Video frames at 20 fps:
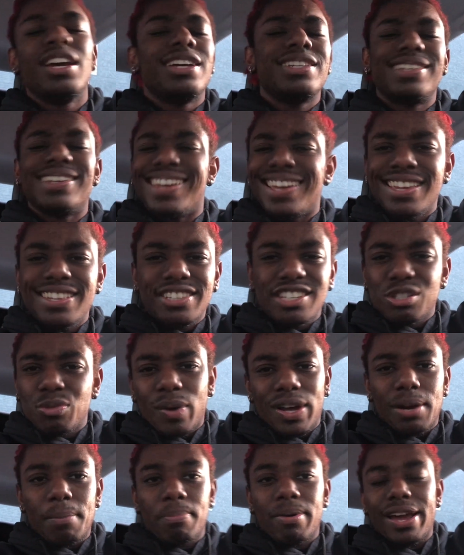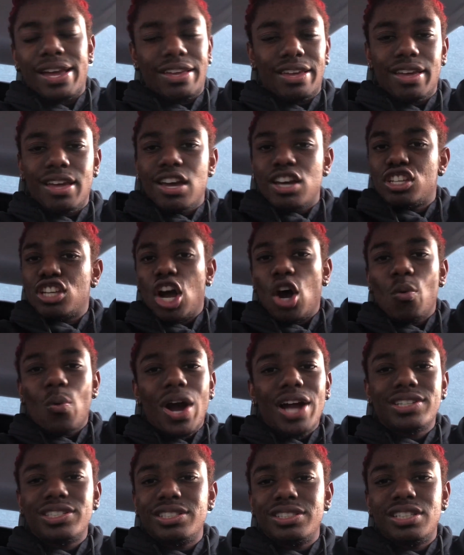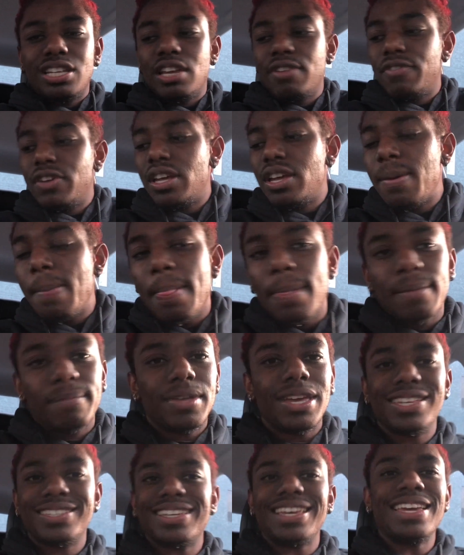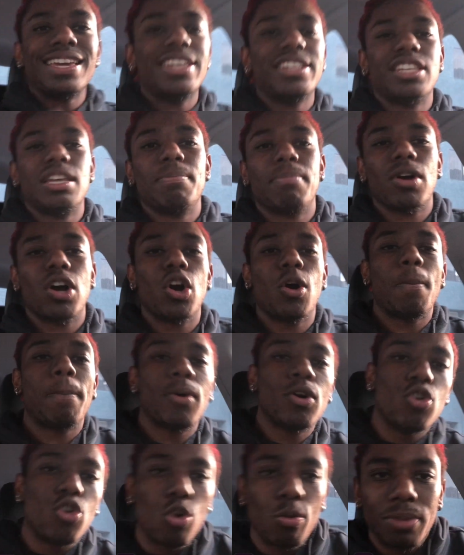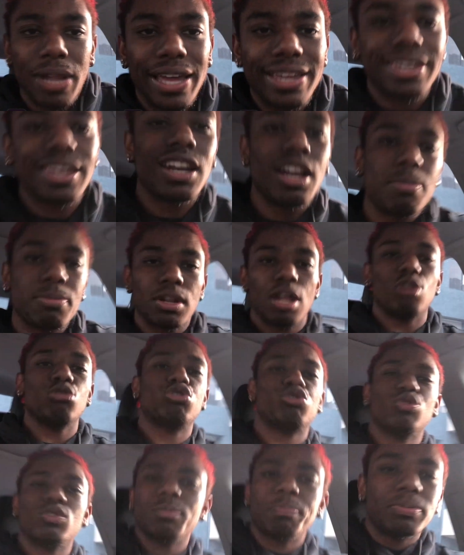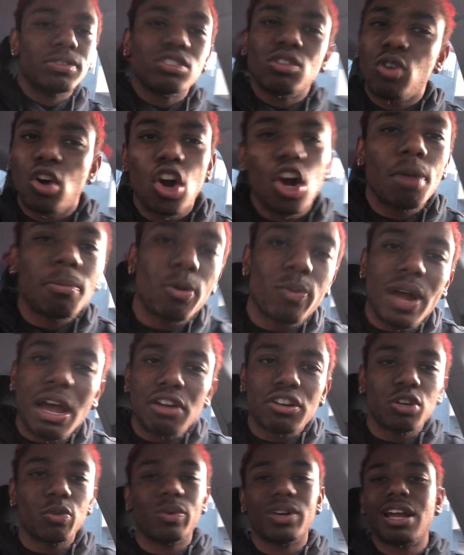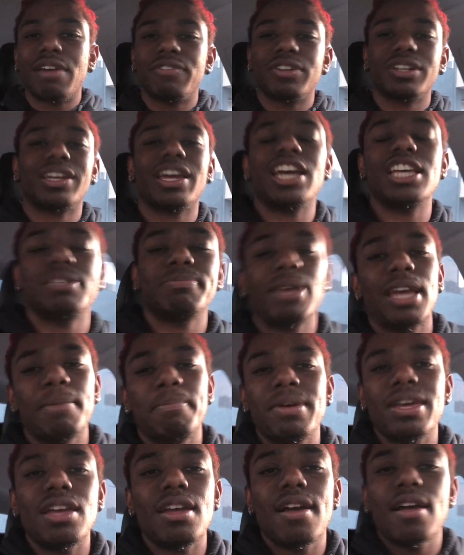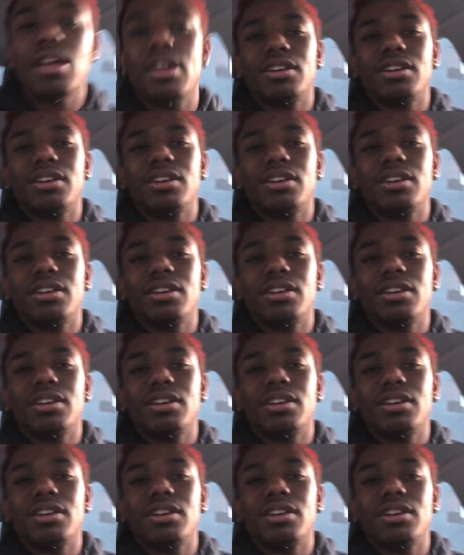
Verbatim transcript: It's the easiest way to break it. Y'all watching T V, it's easy, bro. Boom, like, get up closer, put your arm around her, whatever the case may be.